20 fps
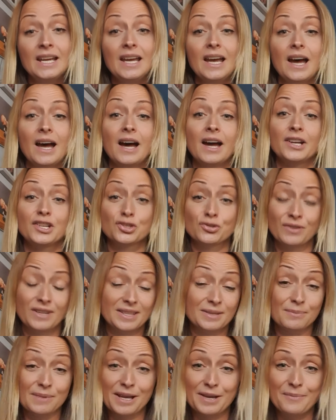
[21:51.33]
I treat
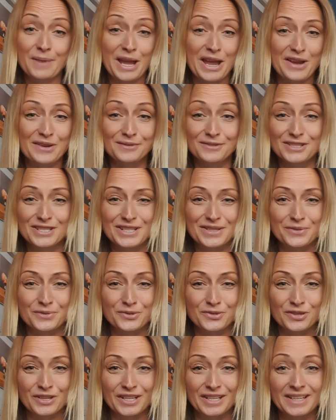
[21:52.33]
them like my own
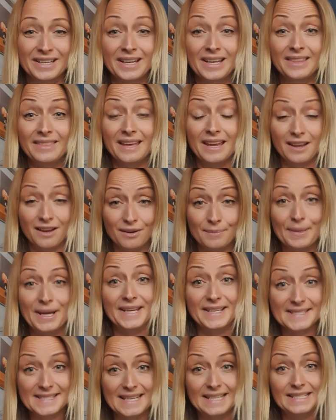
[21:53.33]
children. They are my
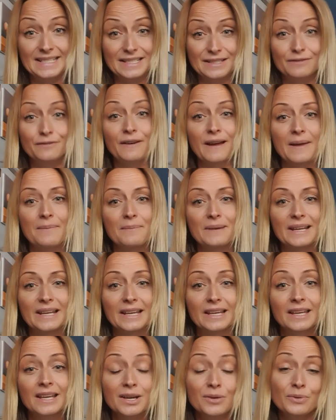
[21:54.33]
extended
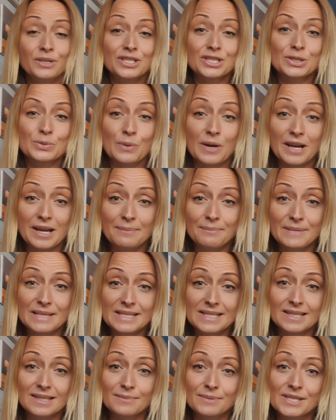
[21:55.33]
family, which is why I'm
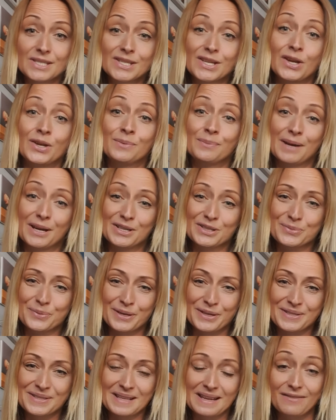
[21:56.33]
missing them so much
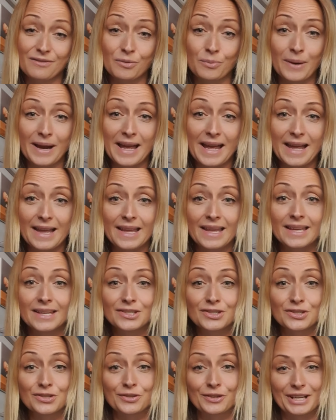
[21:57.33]
whilst they're away
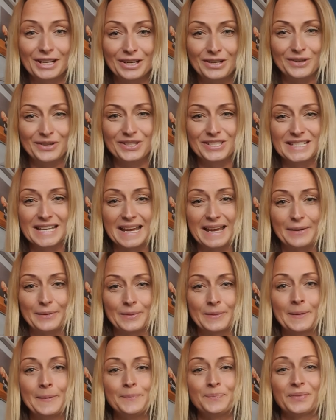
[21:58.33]
during lockdown.
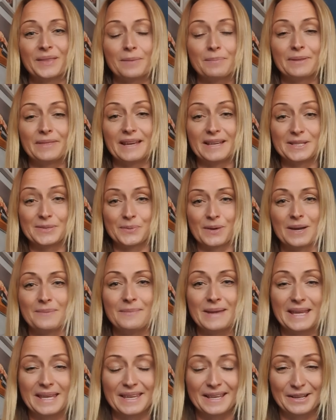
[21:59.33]
But that's why I'm
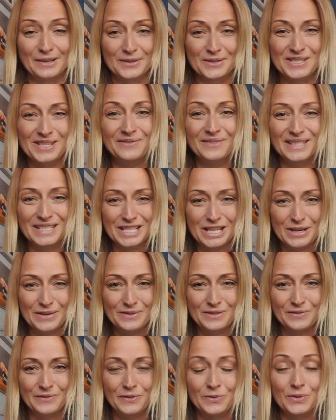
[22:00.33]
making lots of
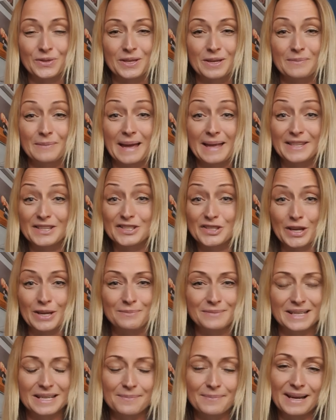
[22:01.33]
videos for them and so
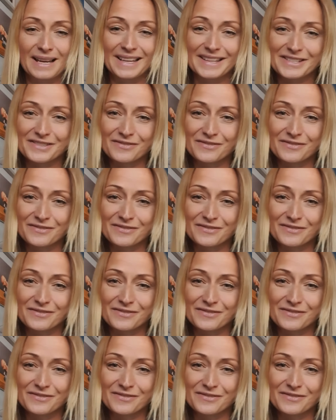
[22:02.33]
many plans